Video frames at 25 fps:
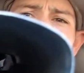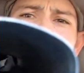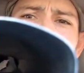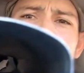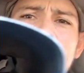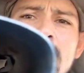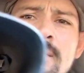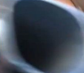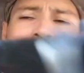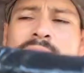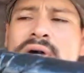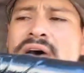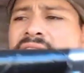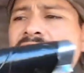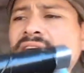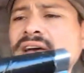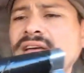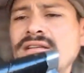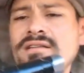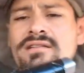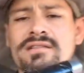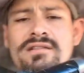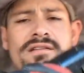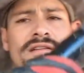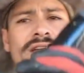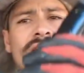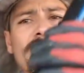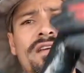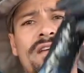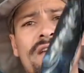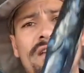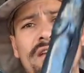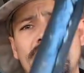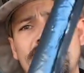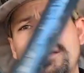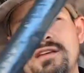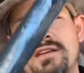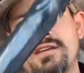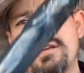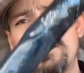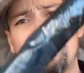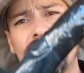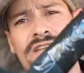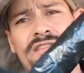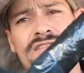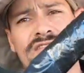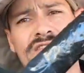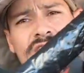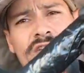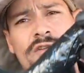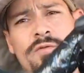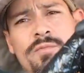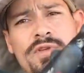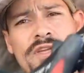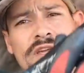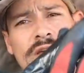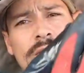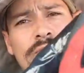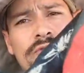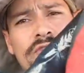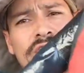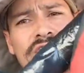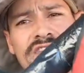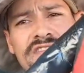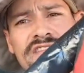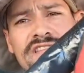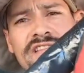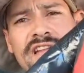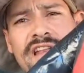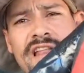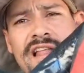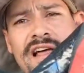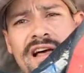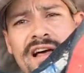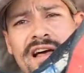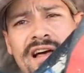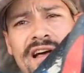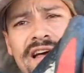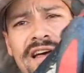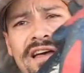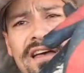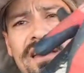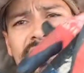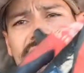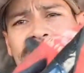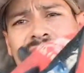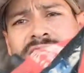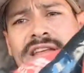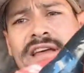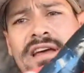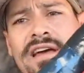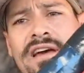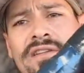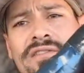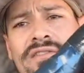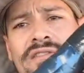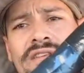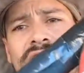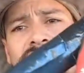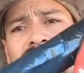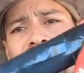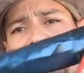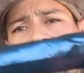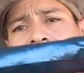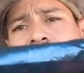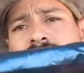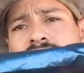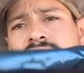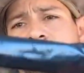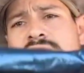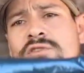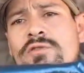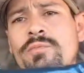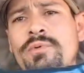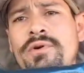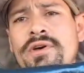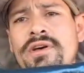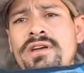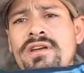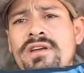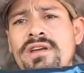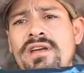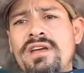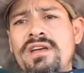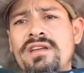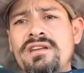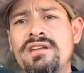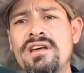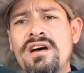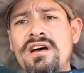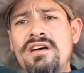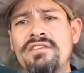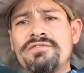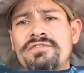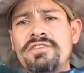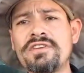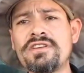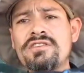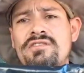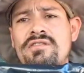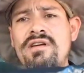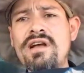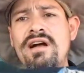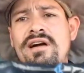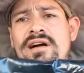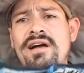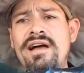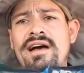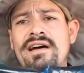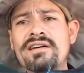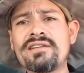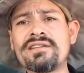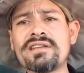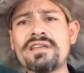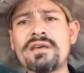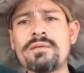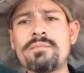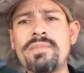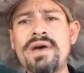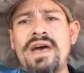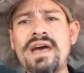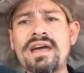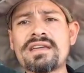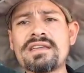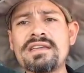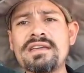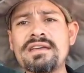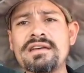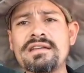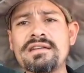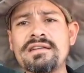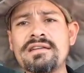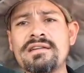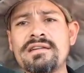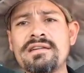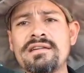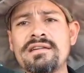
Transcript: that bat is going to be able to slide down this tube and not figure out how to get back in.